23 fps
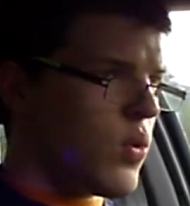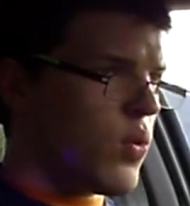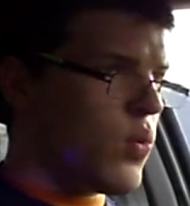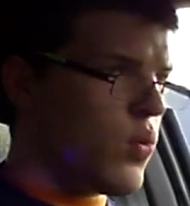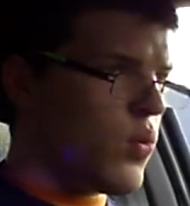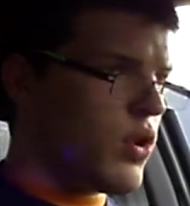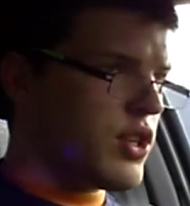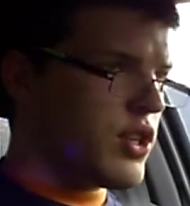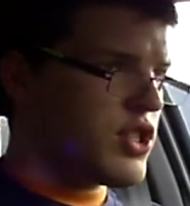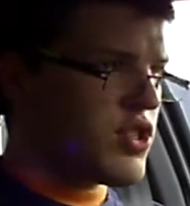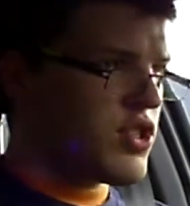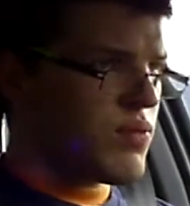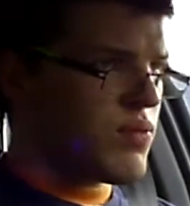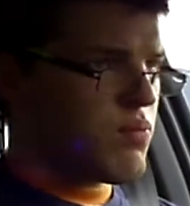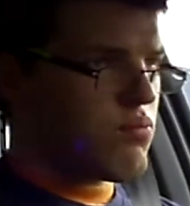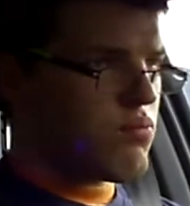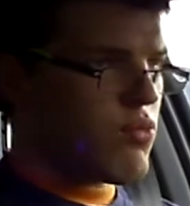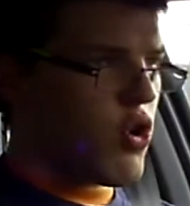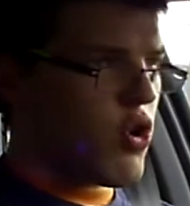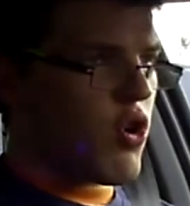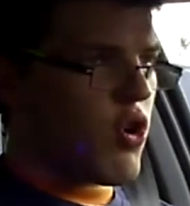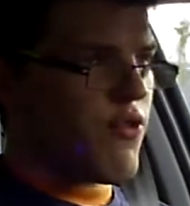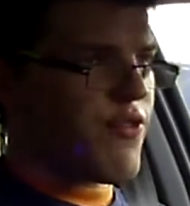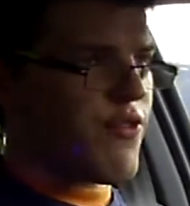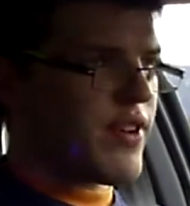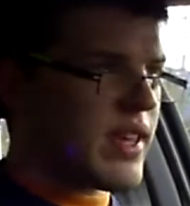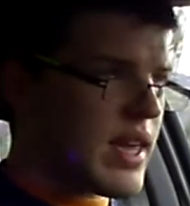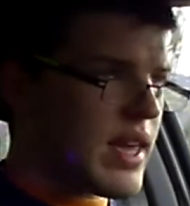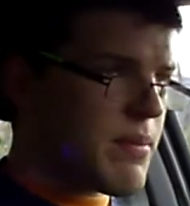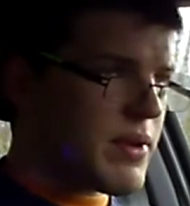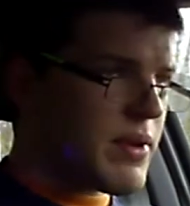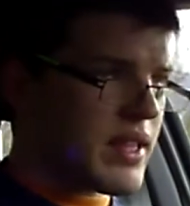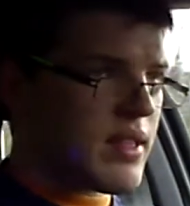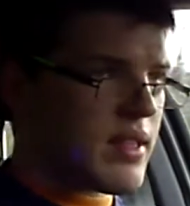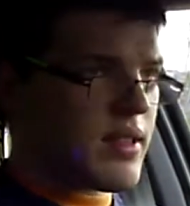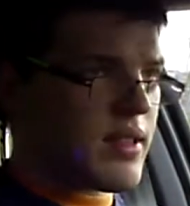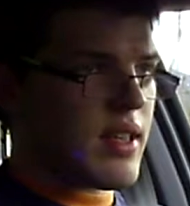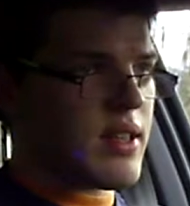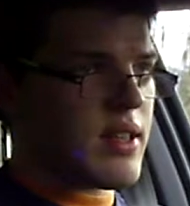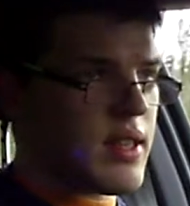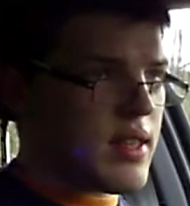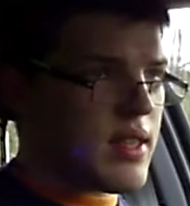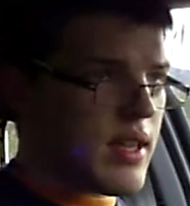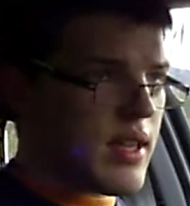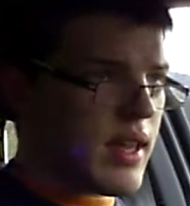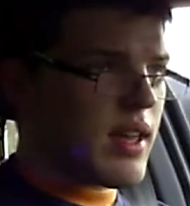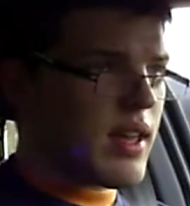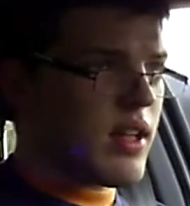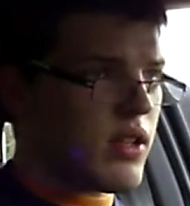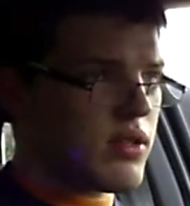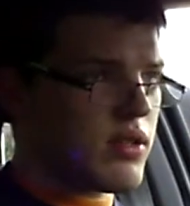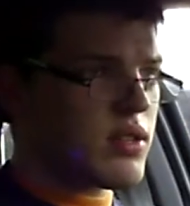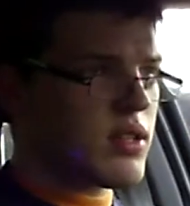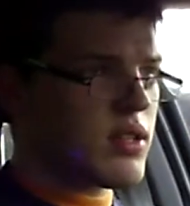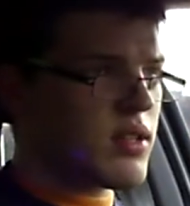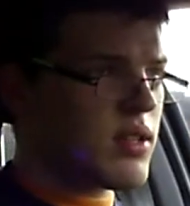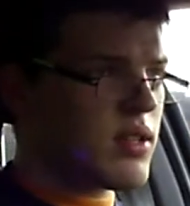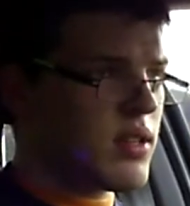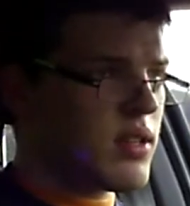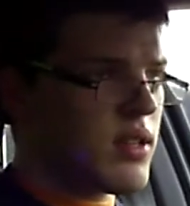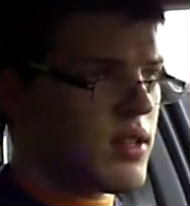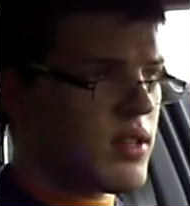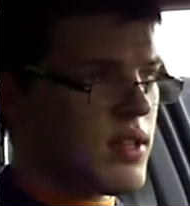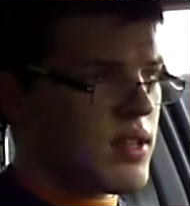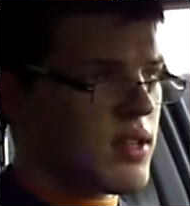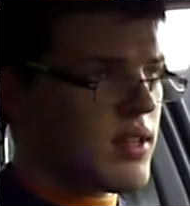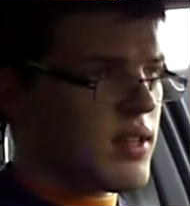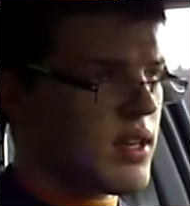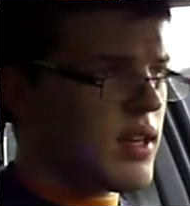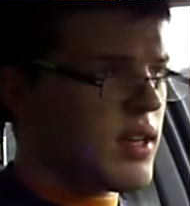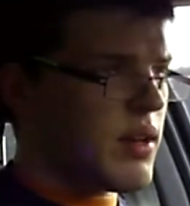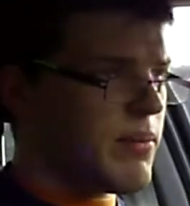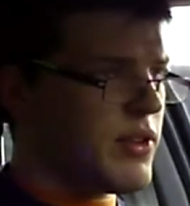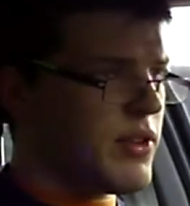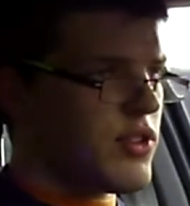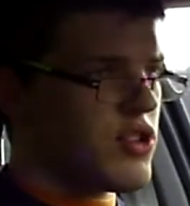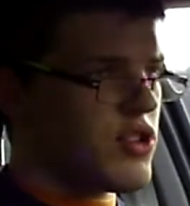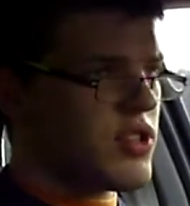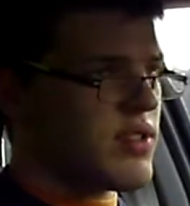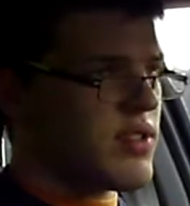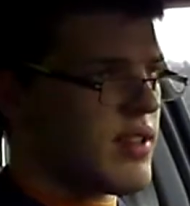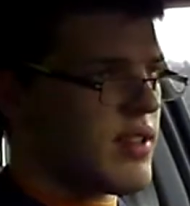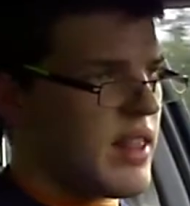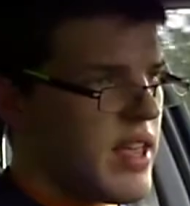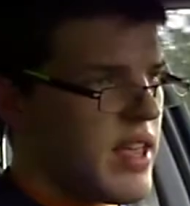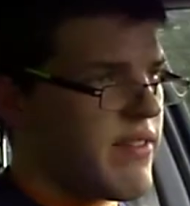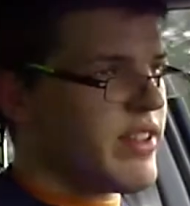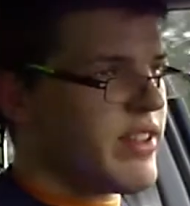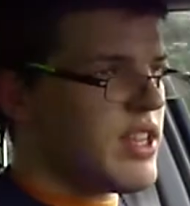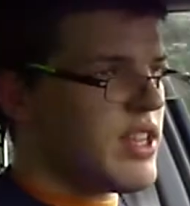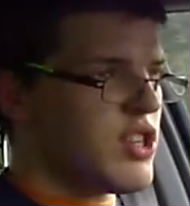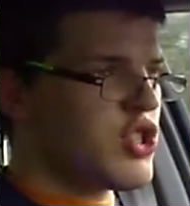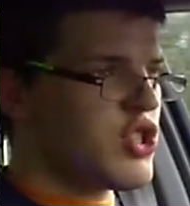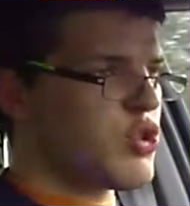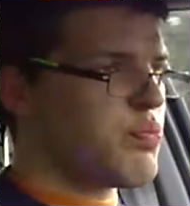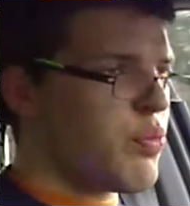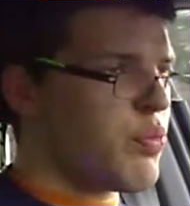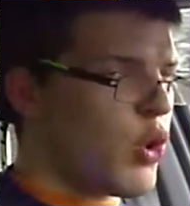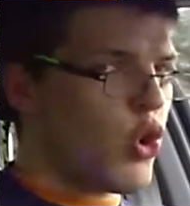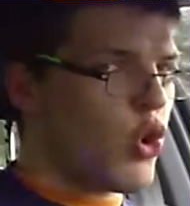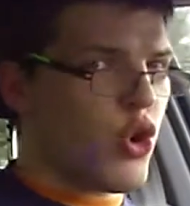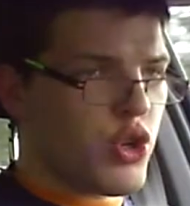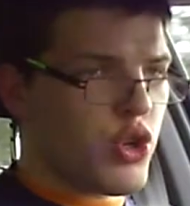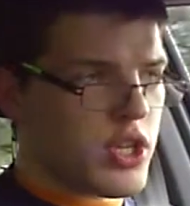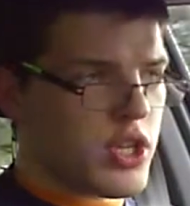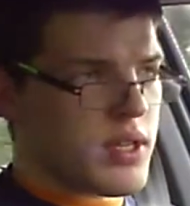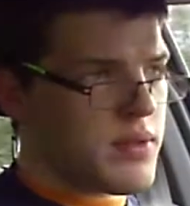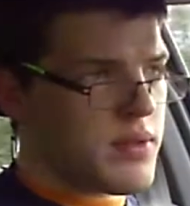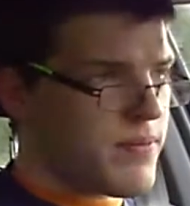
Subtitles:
was more of a gimmick than anything else. I mean, just leave it in sport.